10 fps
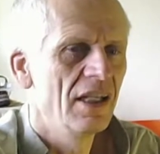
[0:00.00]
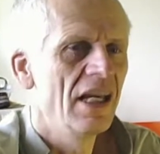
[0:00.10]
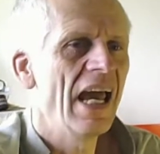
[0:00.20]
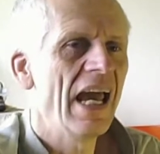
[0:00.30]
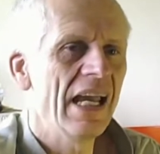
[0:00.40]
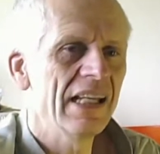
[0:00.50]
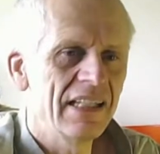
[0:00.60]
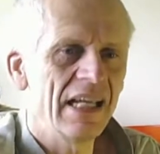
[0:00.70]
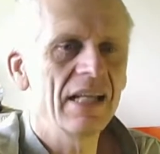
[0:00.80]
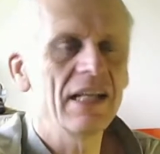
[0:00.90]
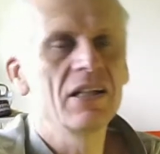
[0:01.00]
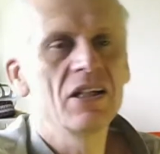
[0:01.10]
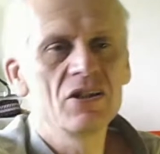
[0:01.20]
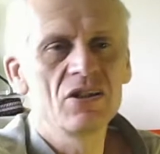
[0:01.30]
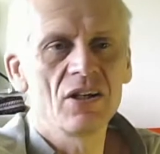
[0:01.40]
and get a
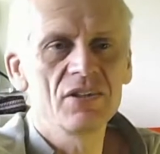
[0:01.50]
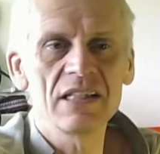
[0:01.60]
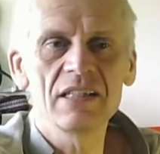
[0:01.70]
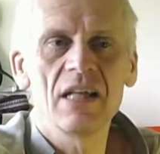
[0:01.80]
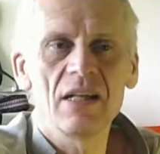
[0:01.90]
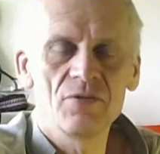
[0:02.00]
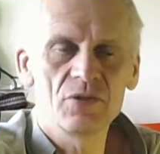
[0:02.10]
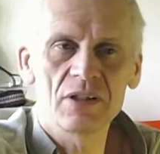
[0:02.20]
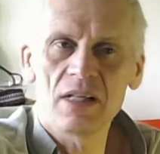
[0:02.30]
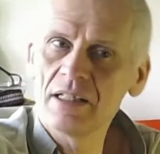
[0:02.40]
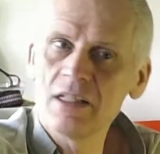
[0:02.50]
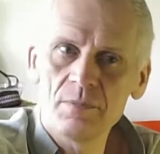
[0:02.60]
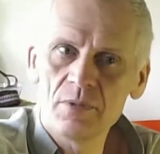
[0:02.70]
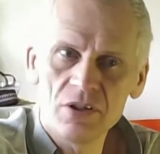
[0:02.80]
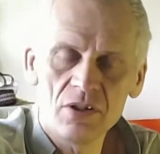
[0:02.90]
guitar dedicated for slide and
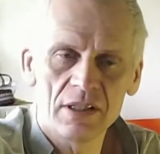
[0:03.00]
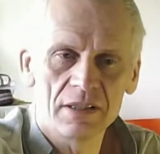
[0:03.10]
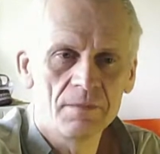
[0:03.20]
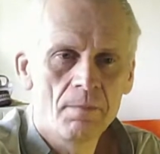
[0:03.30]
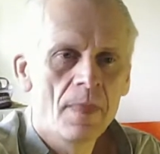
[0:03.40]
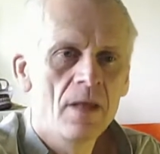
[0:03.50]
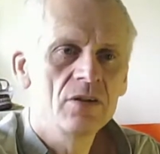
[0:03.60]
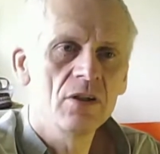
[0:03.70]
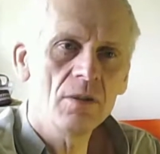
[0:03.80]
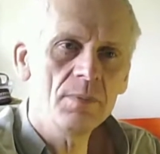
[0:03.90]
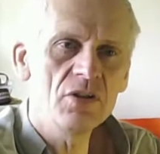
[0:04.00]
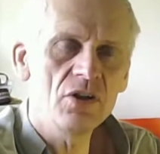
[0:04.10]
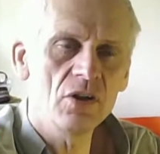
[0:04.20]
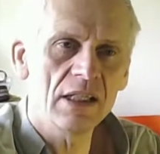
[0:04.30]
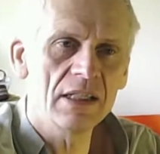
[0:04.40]
open tunings. So open
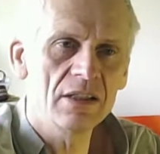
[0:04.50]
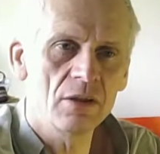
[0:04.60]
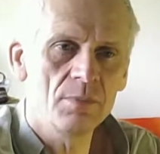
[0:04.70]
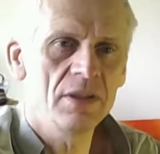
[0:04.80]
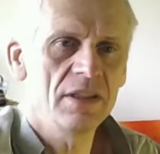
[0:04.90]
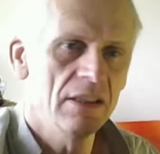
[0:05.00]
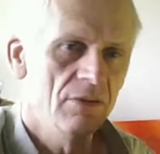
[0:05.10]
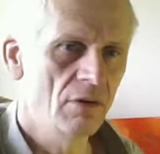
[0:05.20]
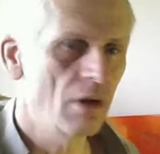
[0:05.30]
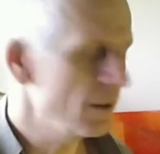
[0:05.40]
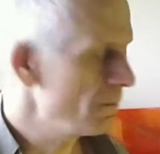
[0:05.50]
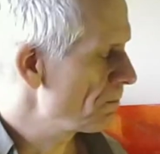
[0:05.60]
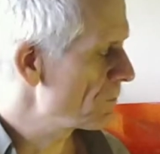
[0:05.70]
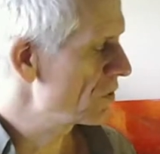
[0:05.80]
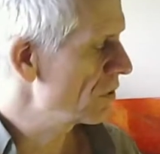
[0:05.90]
tuning is open D, right?
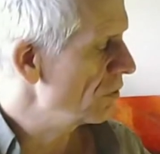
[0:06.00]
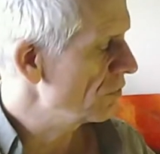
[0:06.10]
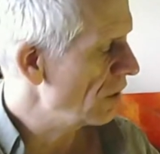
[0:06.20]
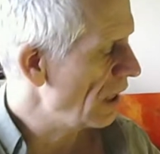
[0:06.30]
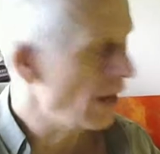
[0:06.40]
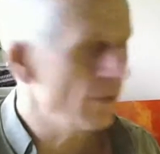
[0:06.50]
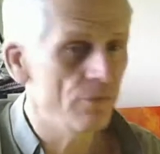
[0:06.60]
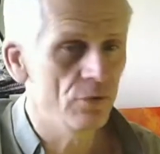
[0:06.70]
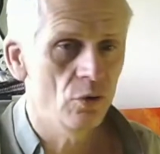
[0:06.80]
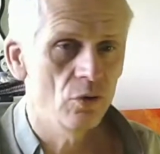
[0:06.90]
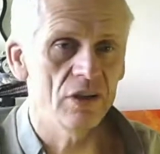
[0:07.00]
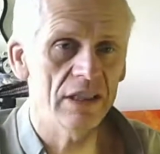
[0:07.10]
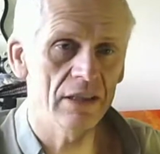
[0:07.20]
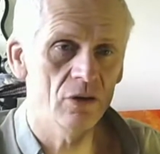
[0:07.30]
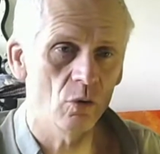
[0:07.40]
So if you have your
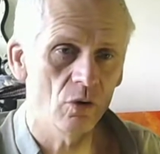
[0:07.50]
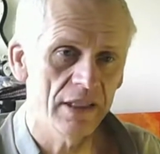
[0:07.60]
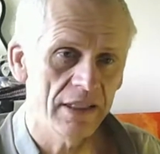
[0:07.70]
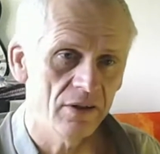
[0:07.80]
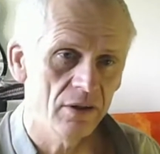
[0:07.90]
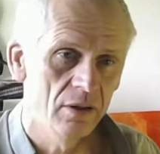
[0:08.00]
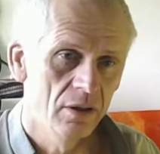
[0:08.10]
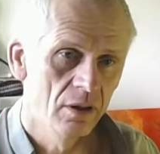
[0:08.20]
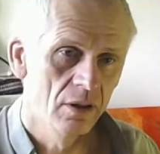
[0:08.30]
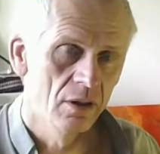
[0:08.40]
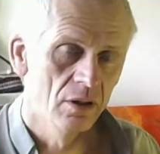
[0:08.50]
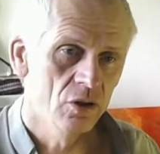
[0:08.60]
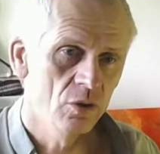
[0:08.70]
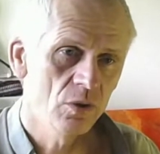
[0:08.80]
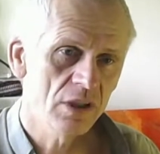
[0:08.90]
E chord here,
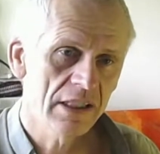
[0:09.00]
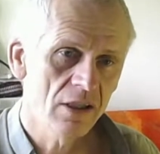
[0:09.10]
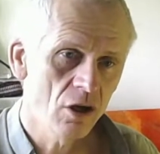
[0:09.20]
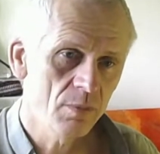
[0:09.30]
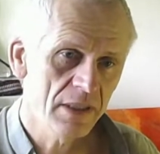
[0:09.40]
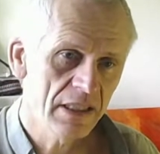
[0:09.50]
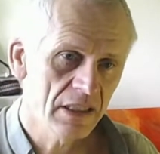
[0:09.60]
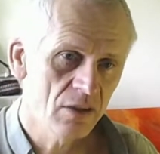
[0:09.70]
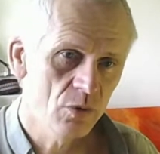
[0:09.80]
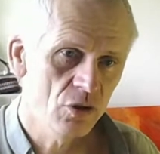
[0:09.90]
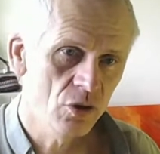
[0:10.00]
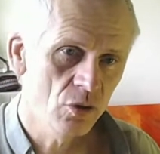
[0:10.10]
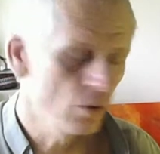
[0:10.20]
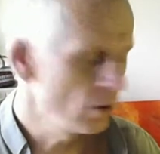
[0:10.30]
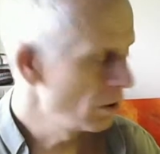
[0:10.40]
you would in open E you would tune